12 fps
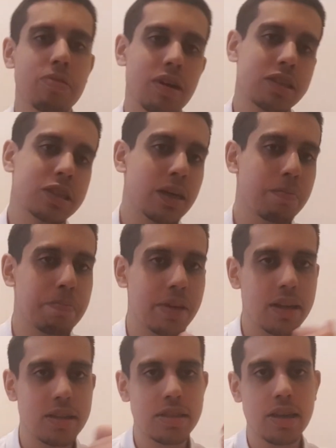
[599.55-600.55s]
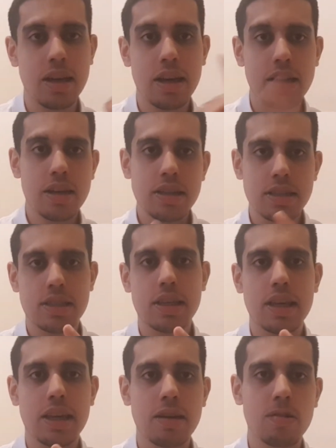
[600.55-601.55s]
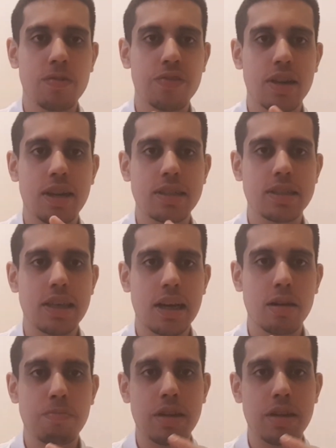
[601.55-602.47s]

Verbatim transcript: World champions, City, with clinch clinched second